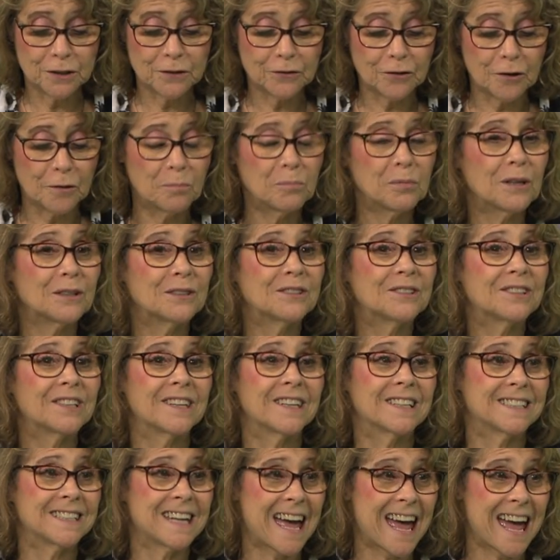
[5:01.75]
dollars surplus to
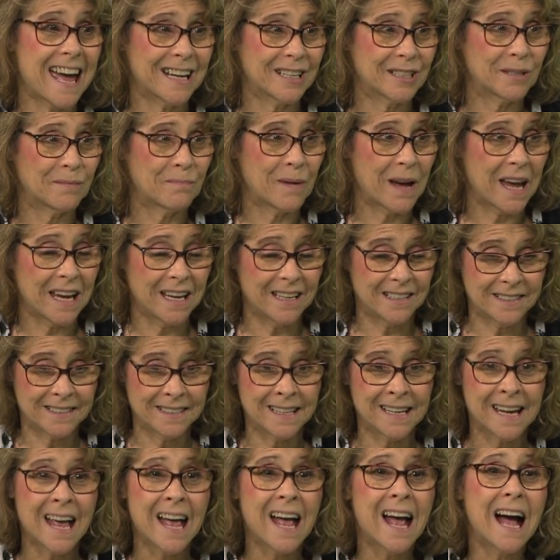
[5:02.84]
the taxpayers.
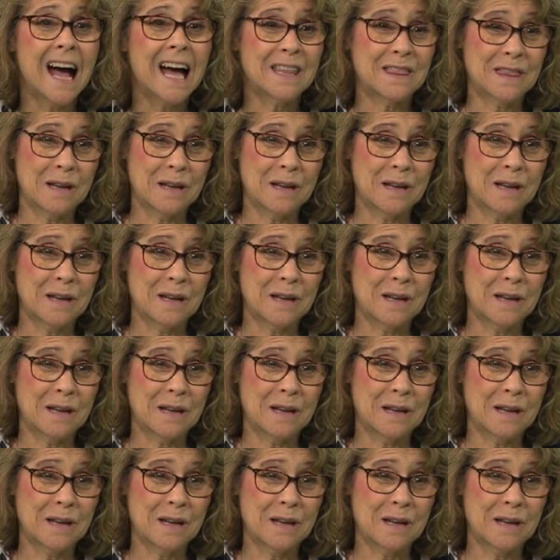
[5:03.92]
I